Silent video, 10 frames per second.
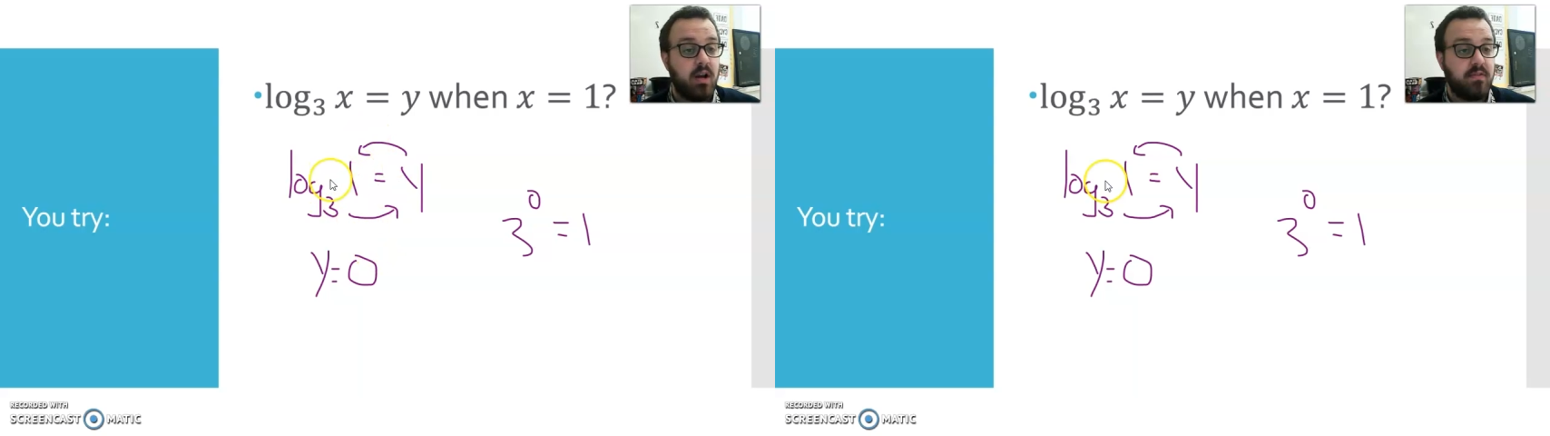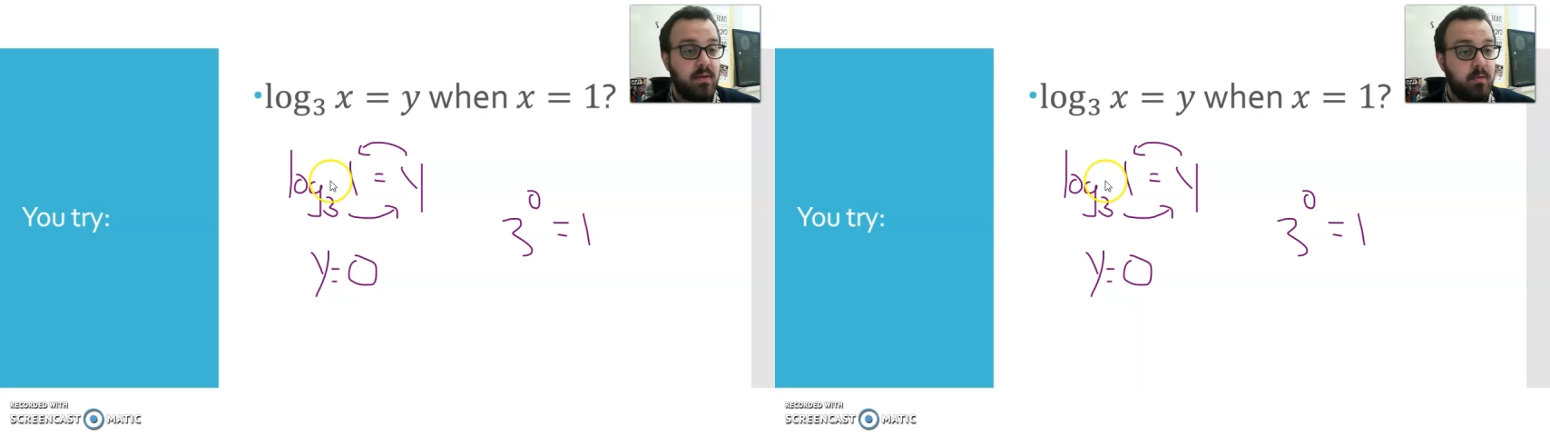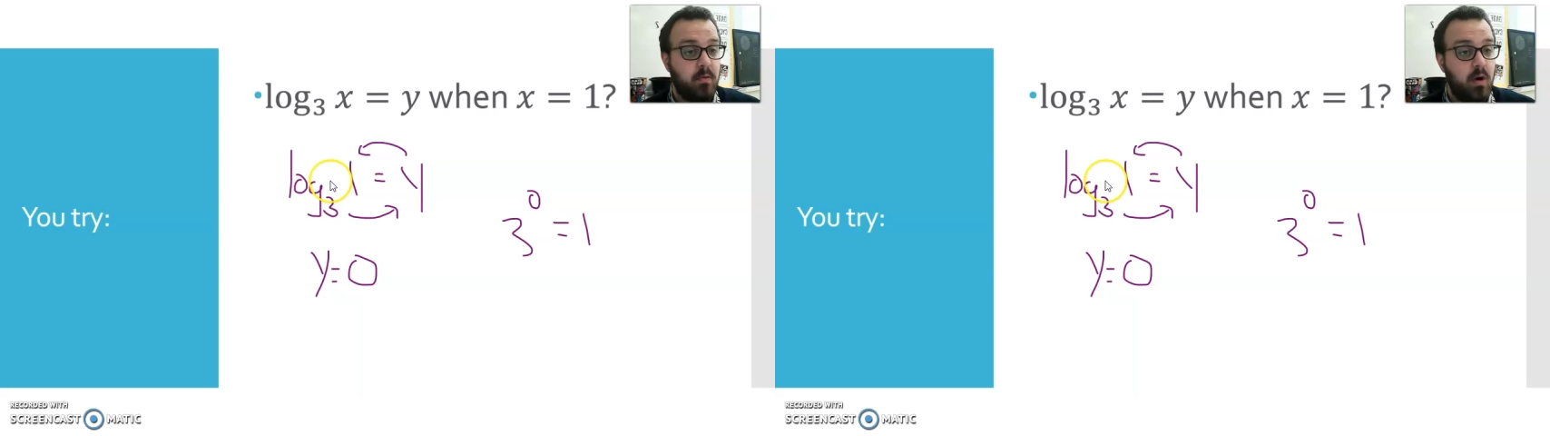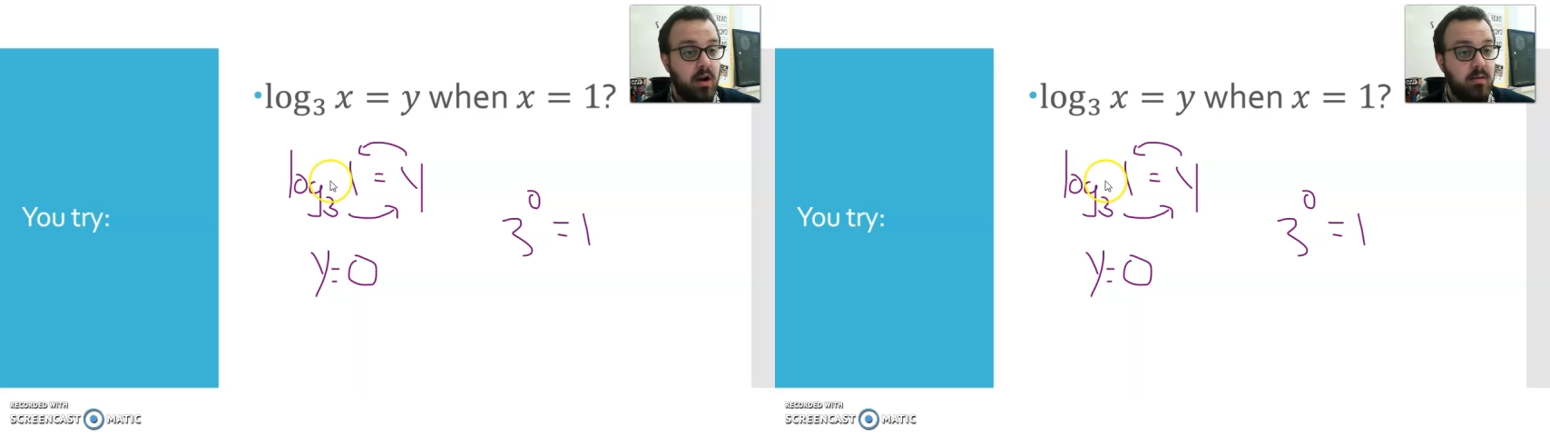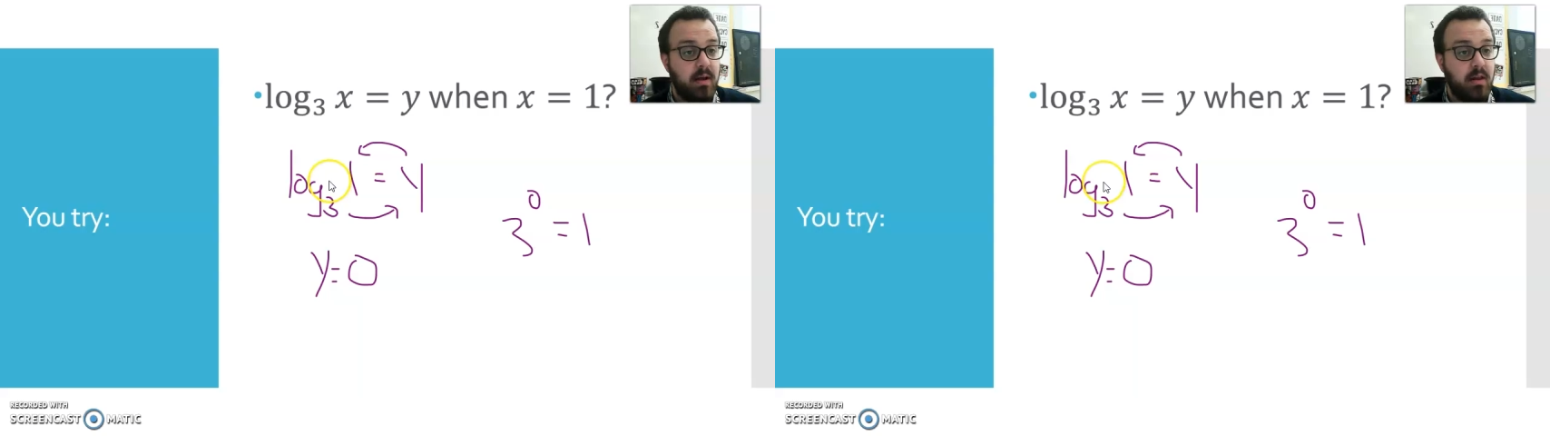if I put 1
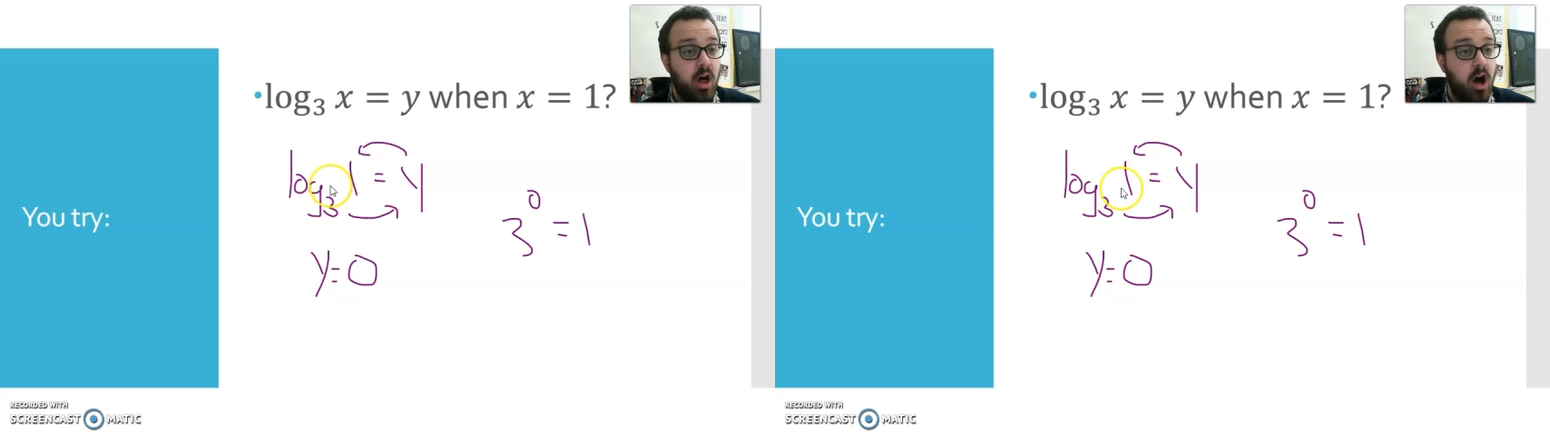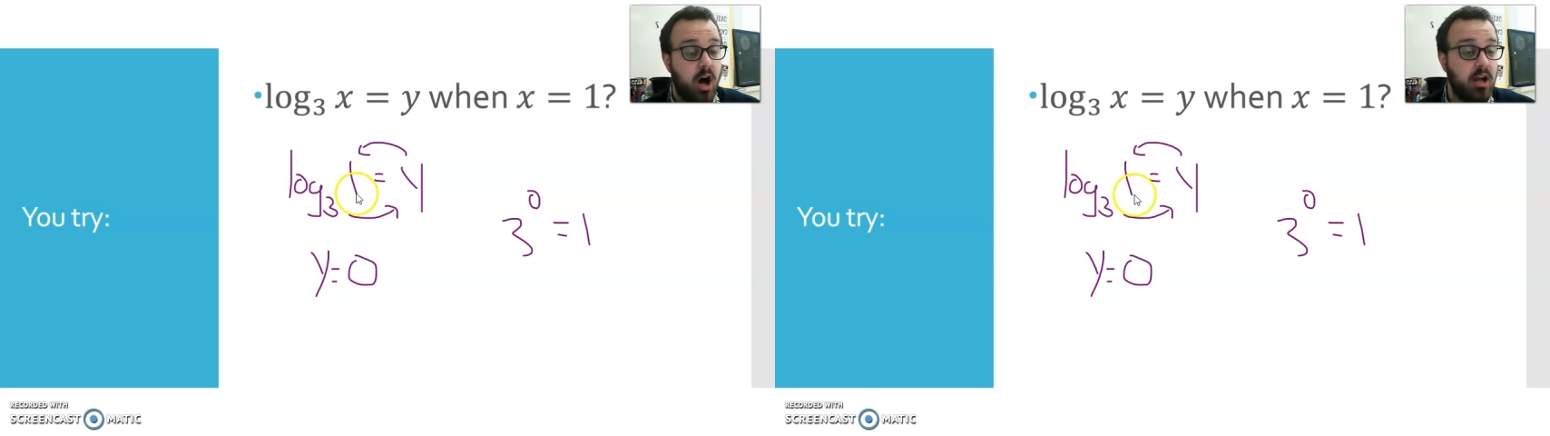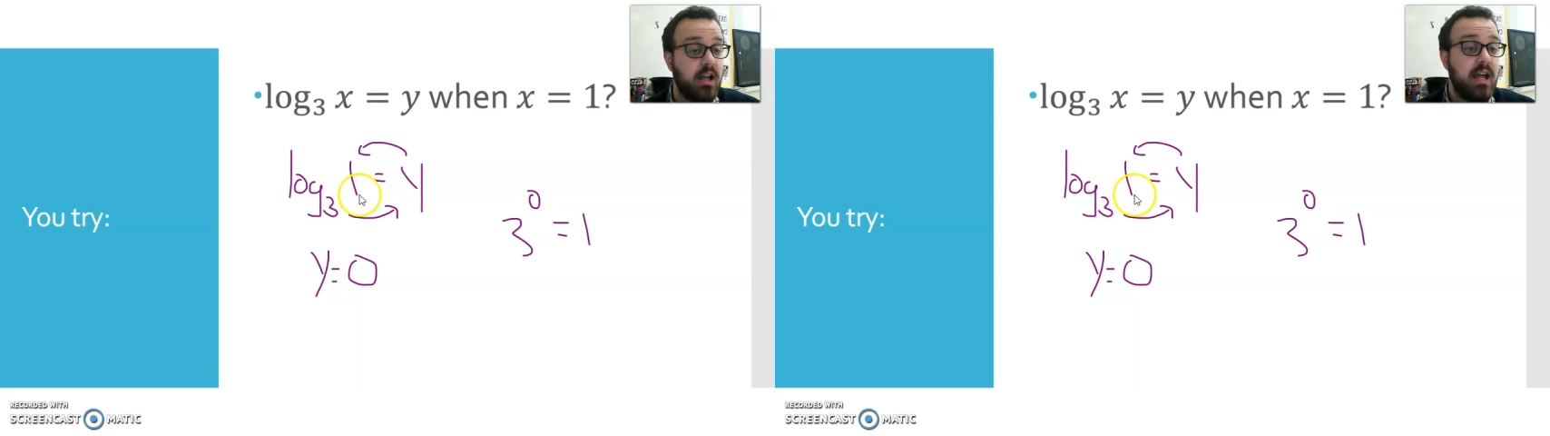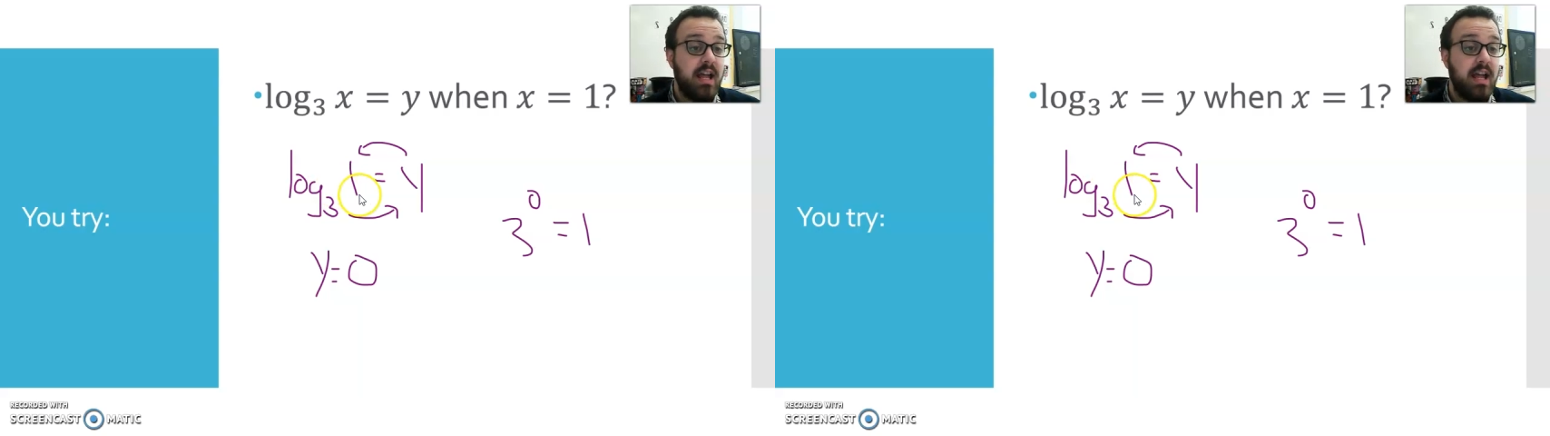in my log,